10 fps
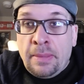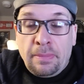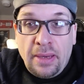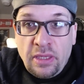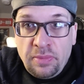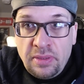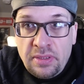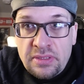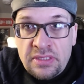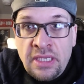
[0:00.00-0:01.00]
my
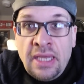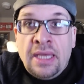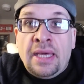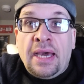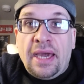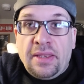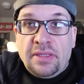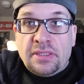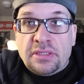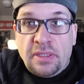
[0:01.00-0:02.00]
opinions, on
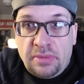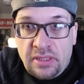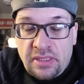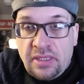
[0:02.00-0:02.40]
this subject.